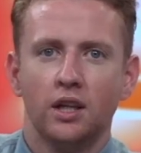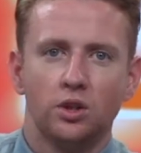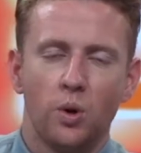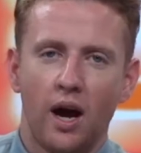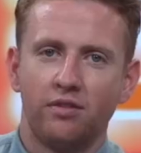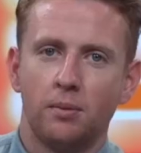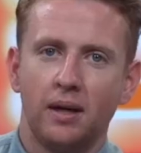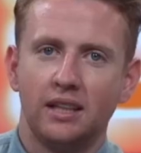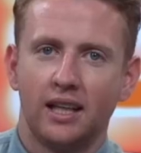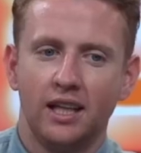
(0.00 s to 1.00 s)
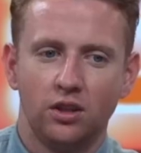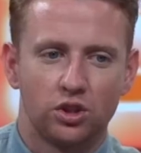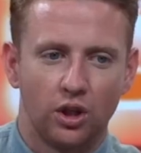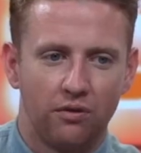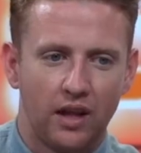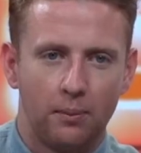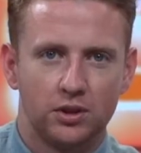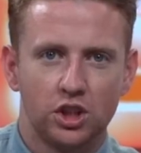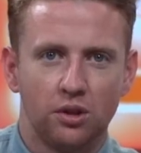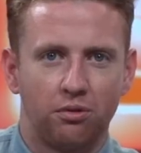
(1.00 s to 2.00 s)
You have to maintain yourself in that
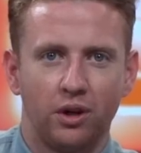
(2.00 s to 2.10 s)
position.